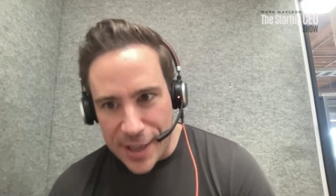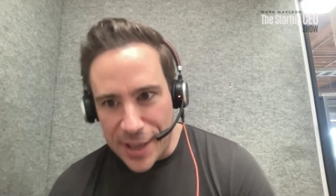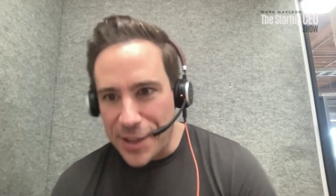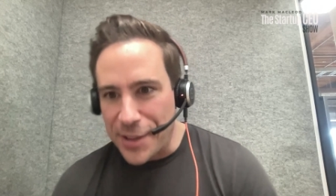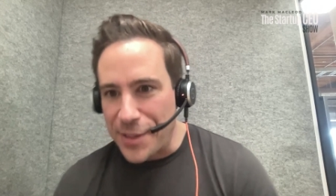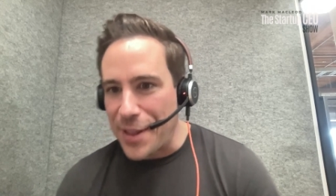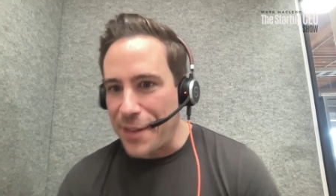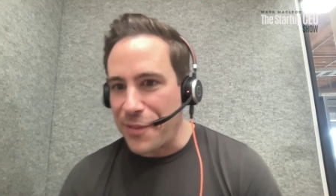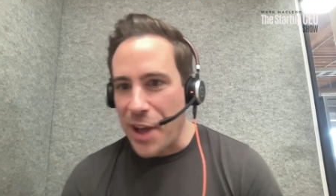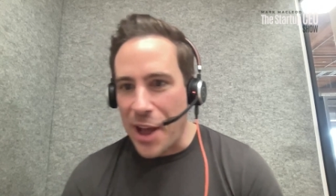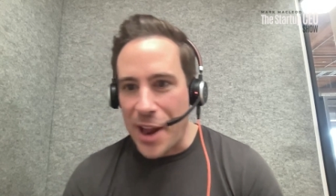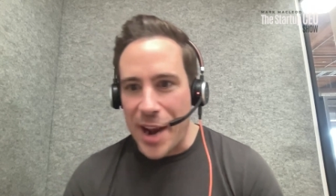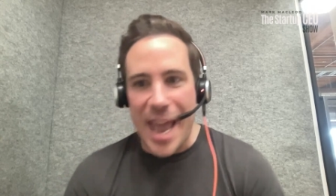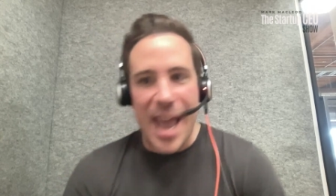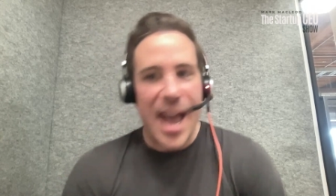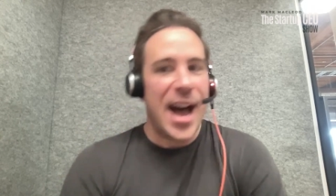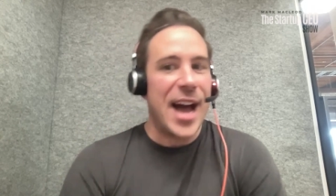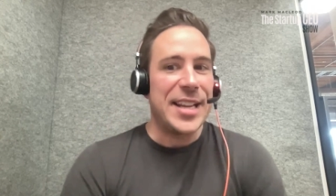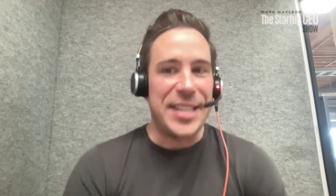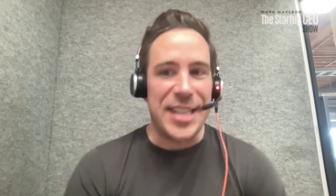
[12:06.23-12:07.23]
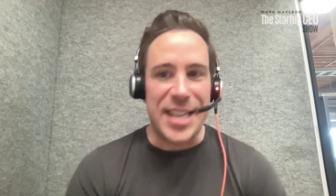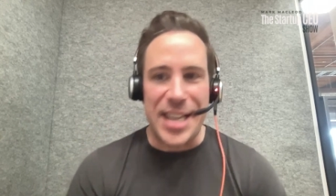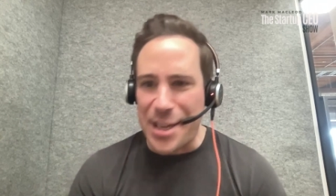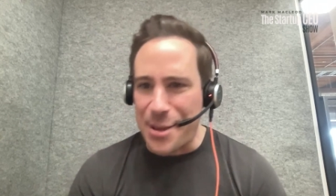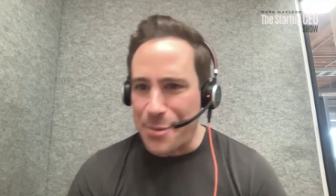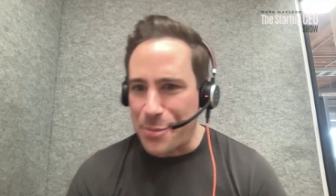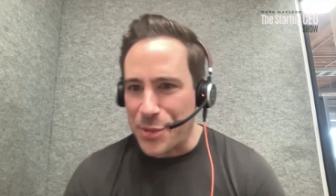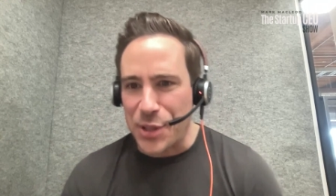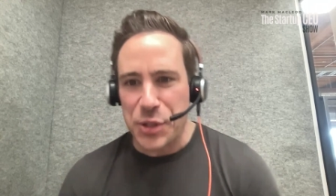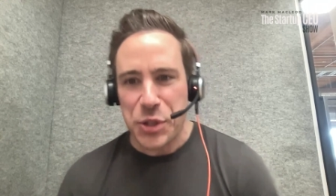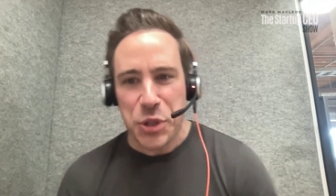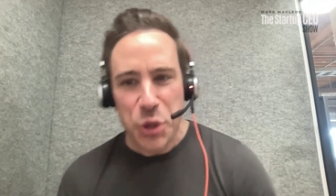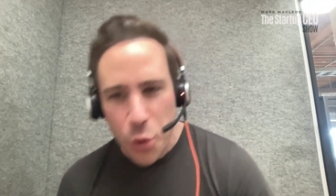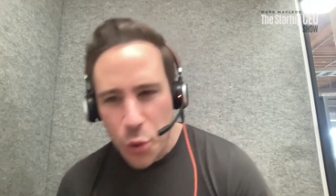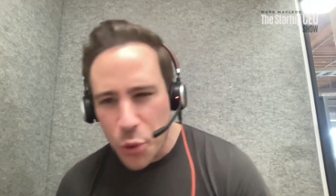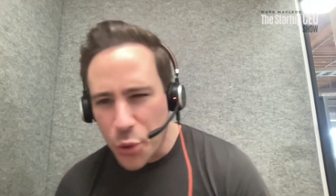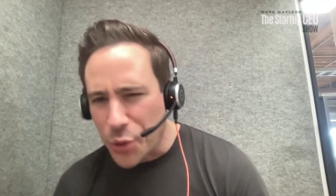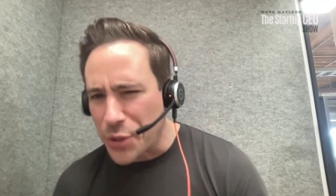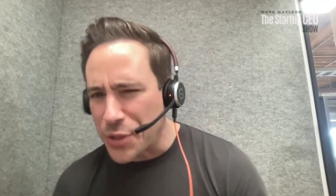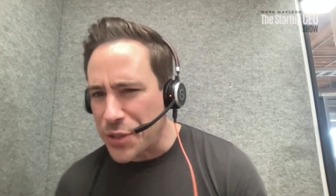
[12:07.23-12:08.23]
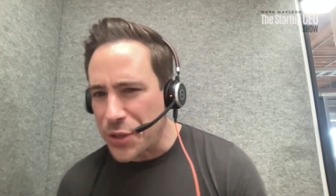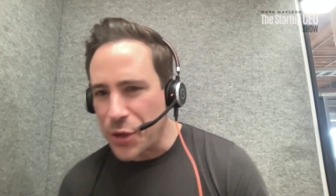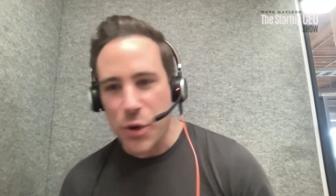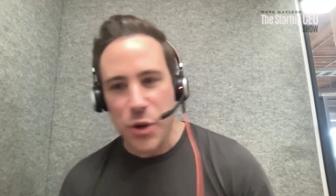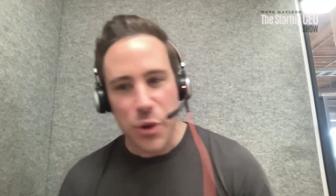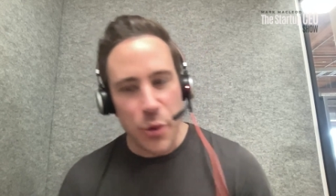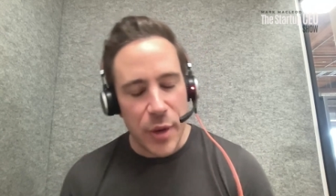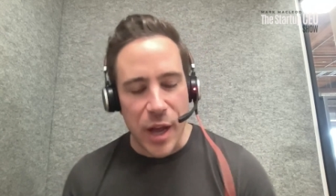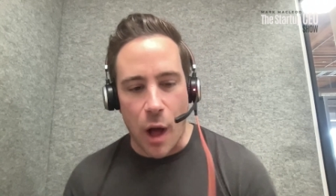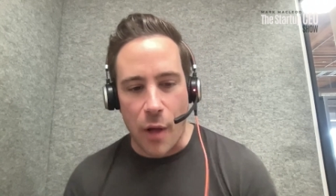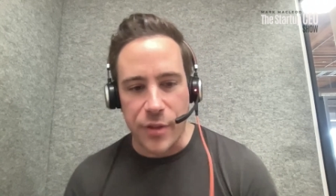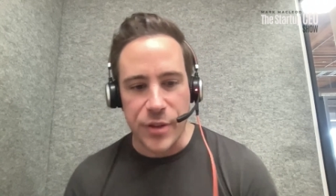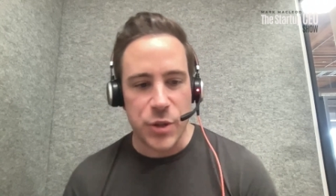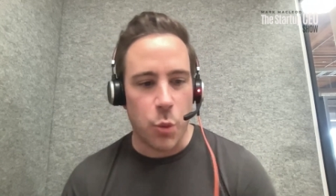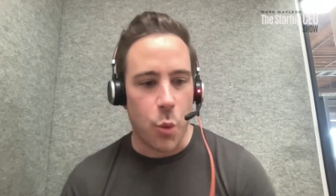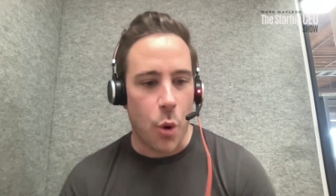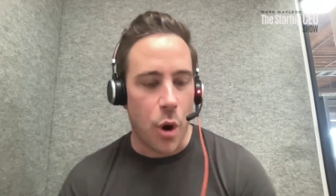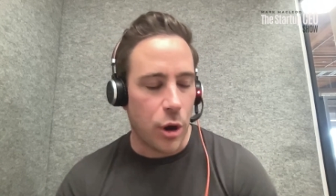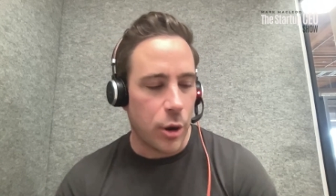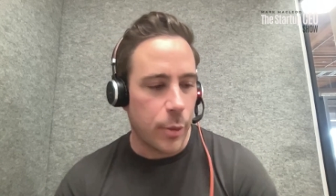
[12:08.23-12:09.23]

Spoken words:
and they've got AI teams and tools that are doing all this work.